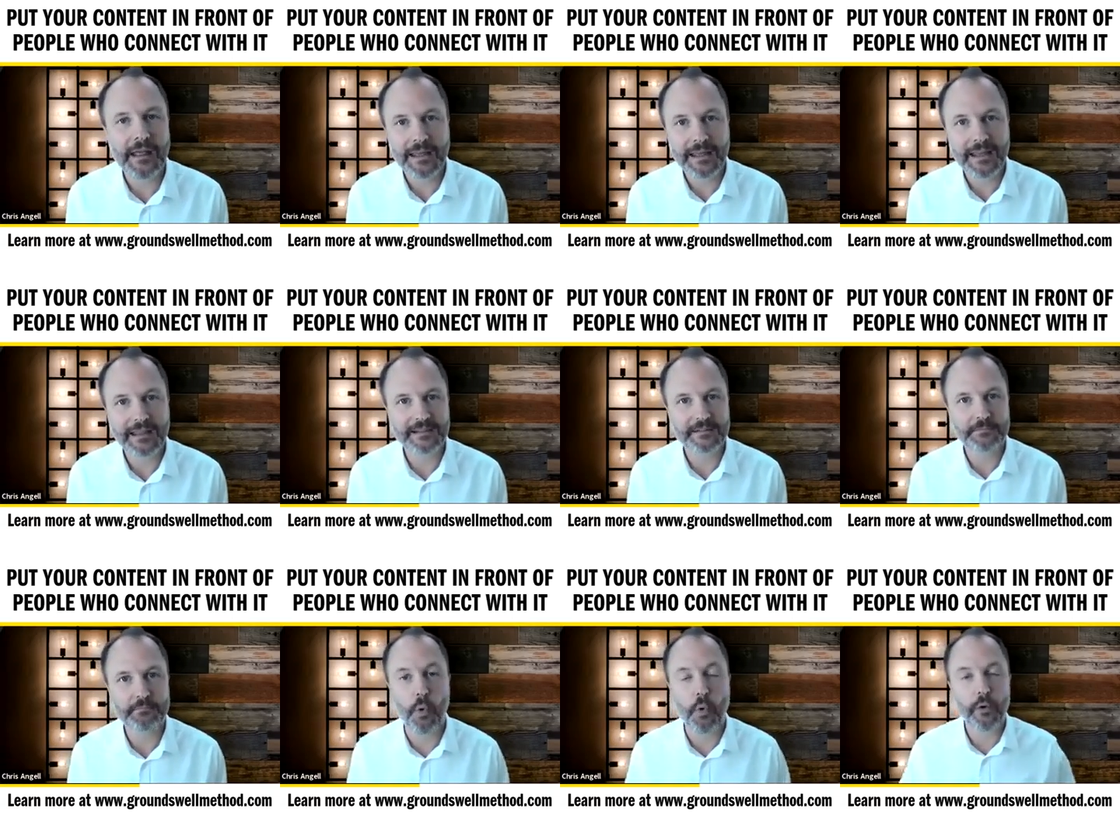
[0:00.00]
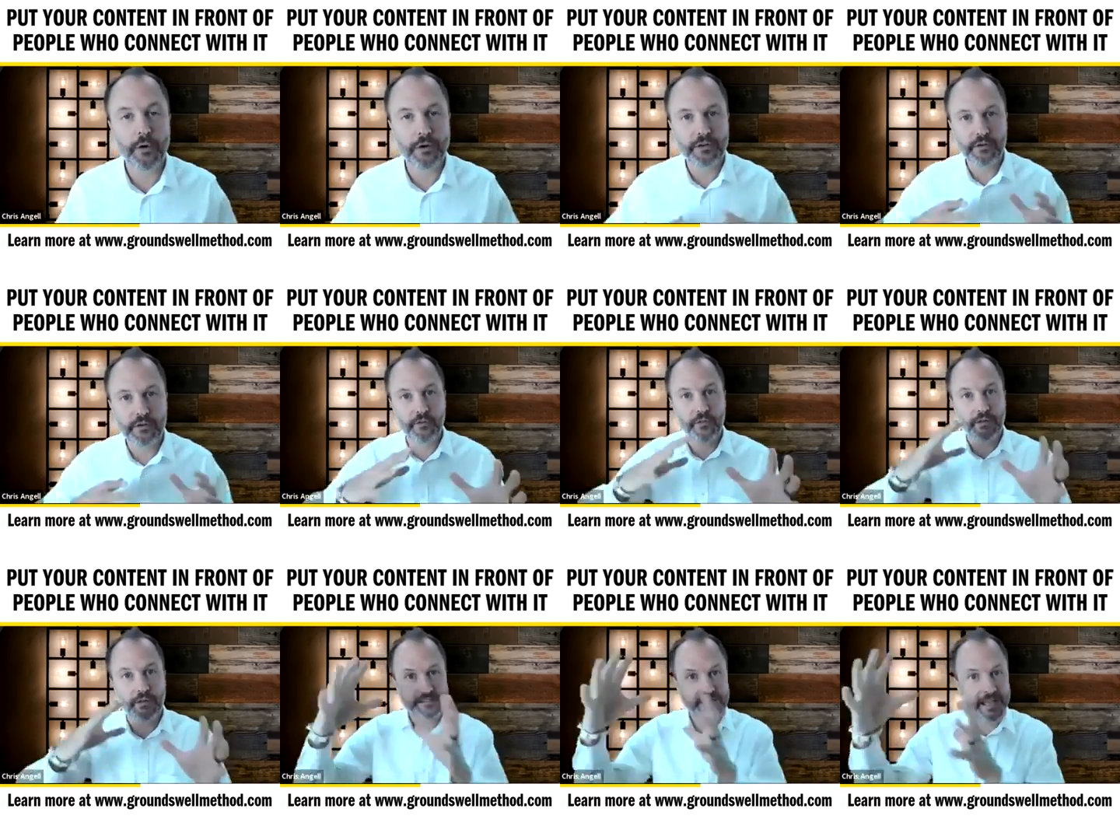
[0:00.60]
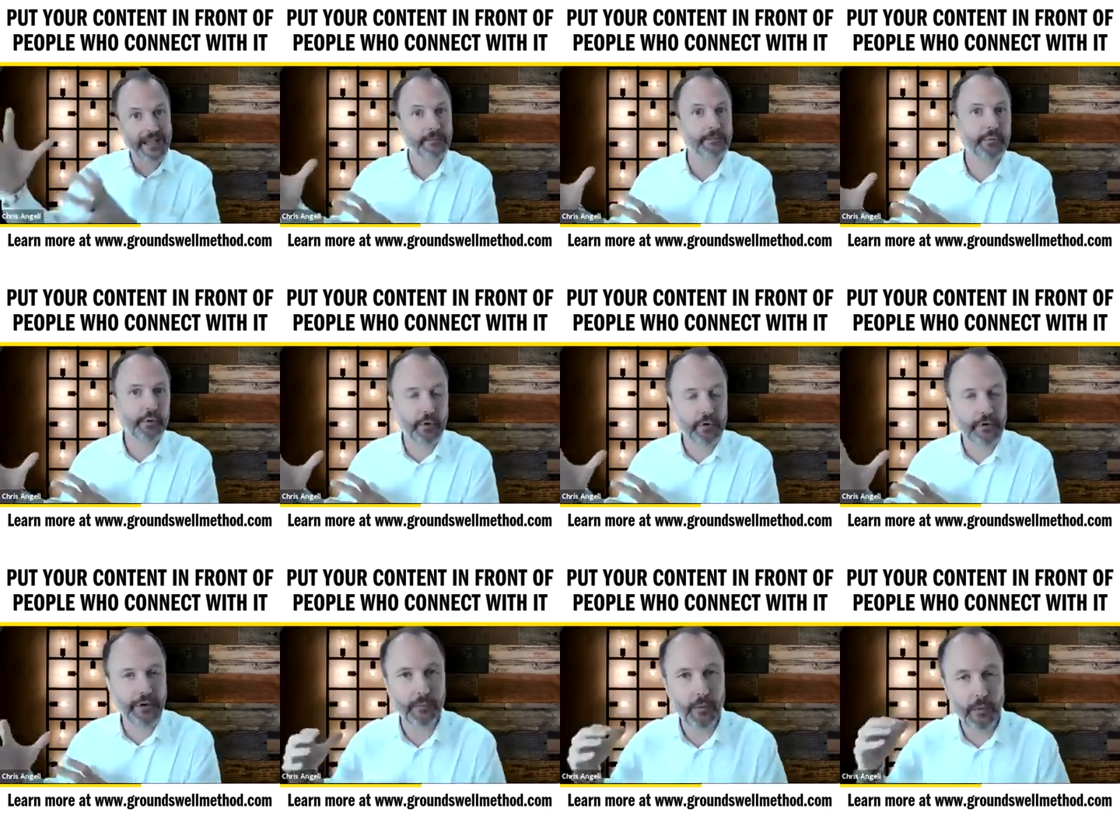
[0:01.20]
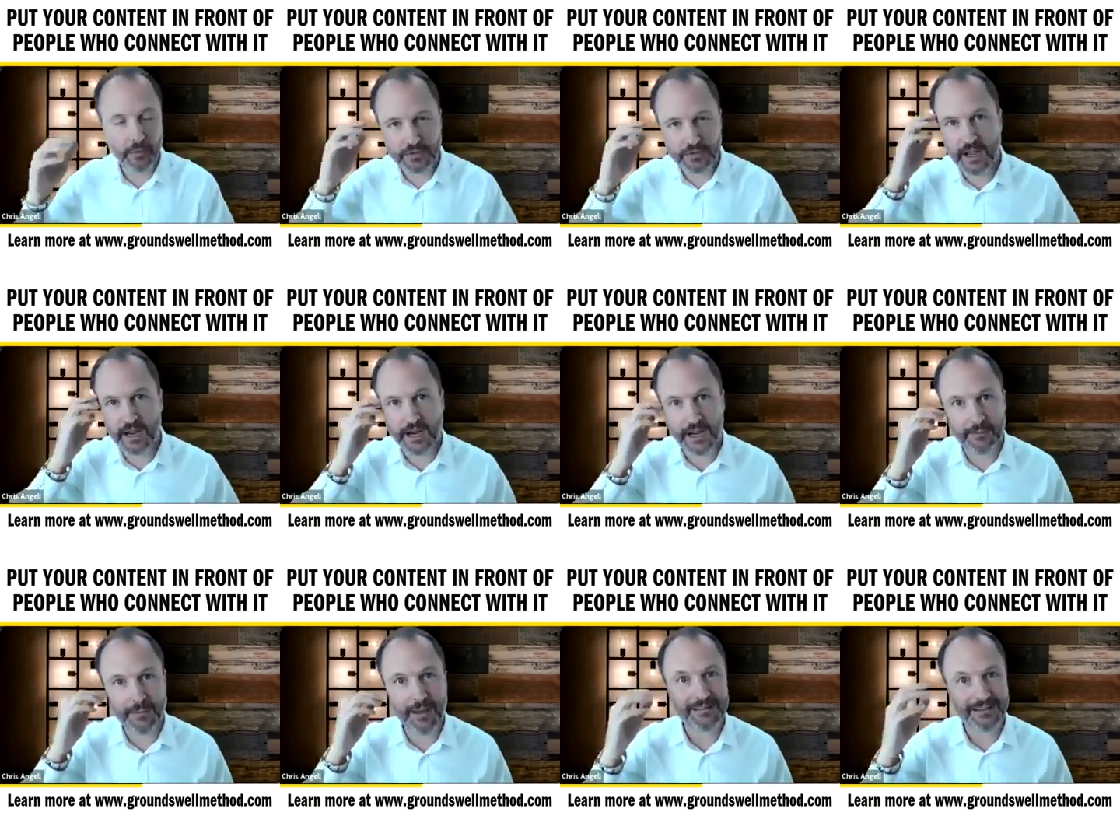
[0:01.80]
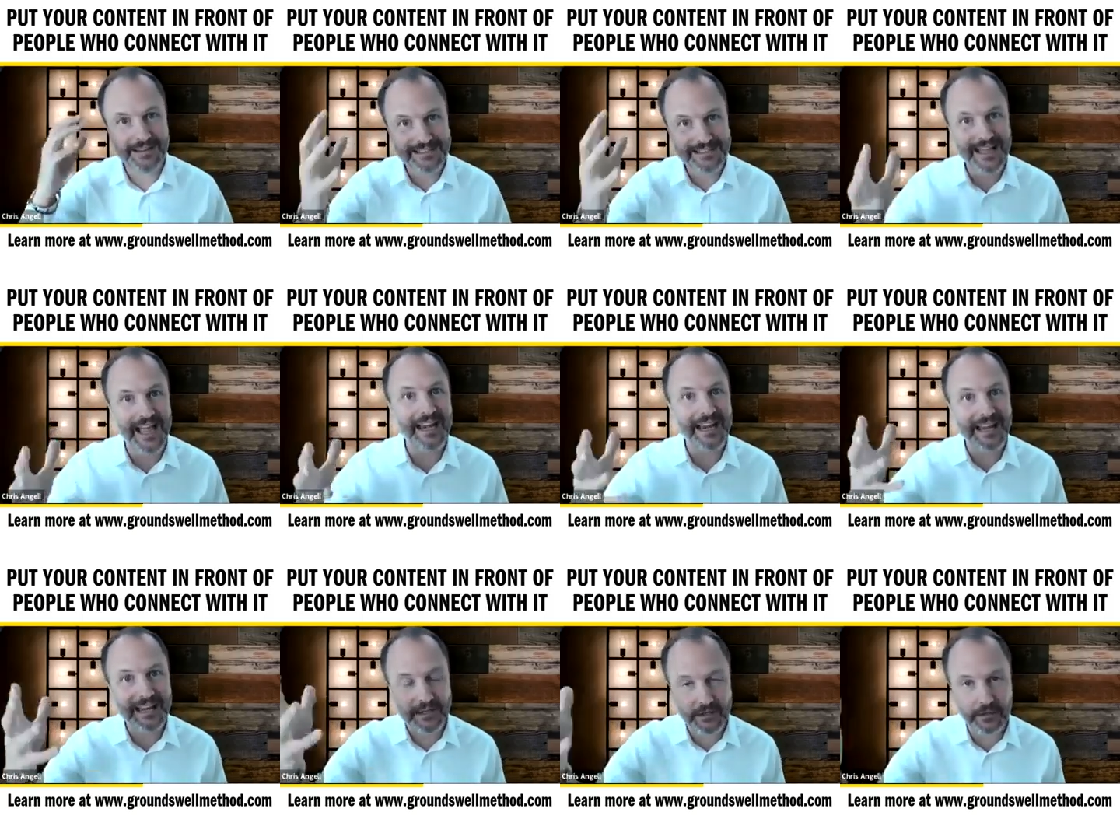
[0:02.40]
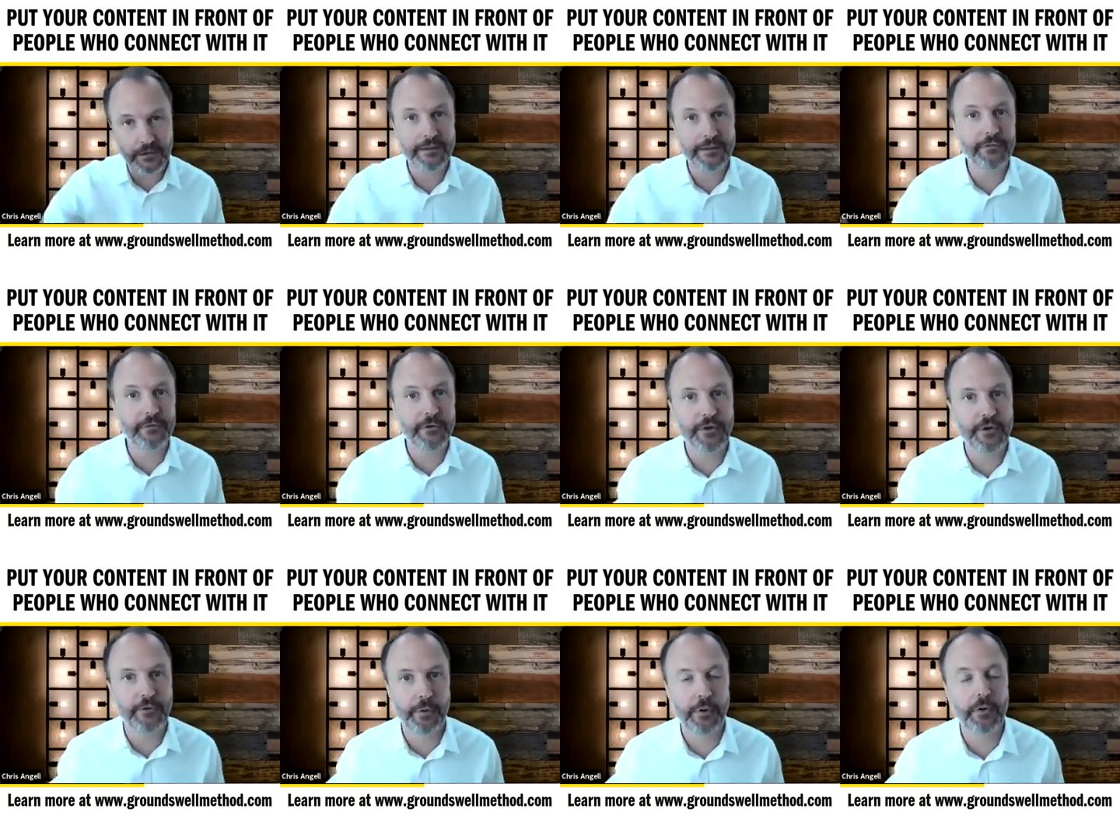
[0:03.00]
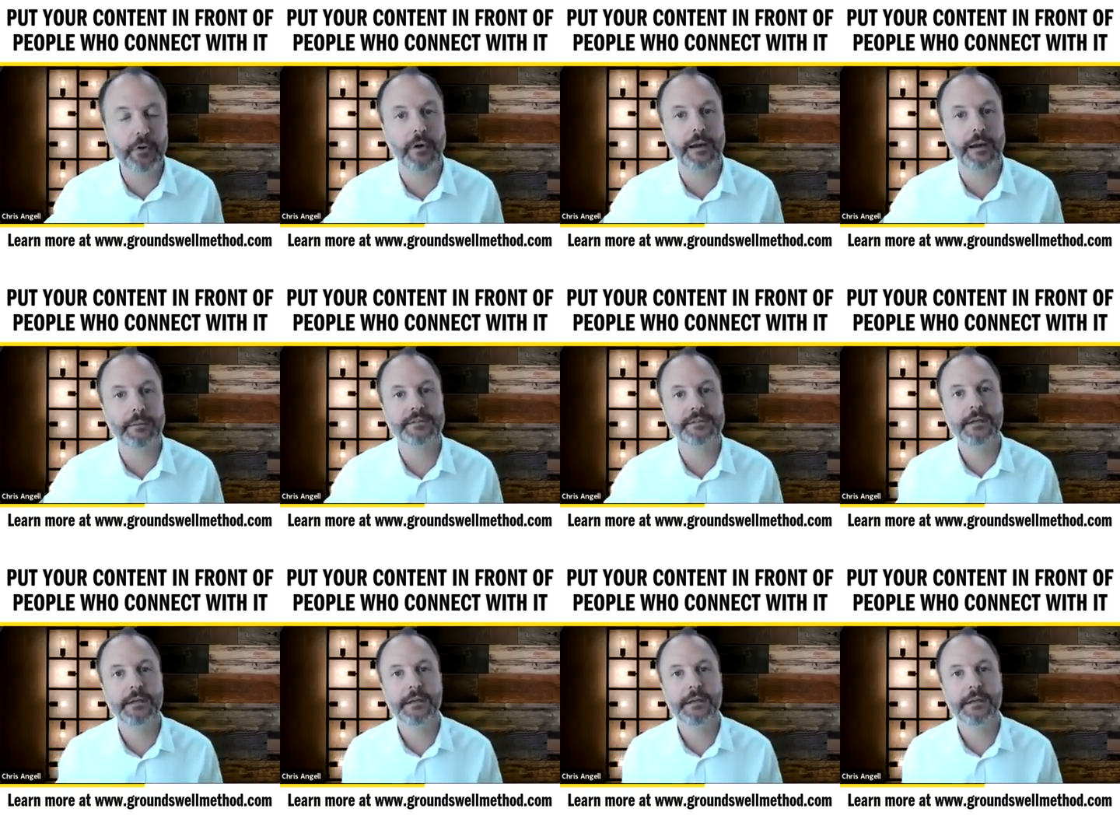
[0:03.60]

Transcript: gets more into the second program where we're talking about designing and delivering your programs,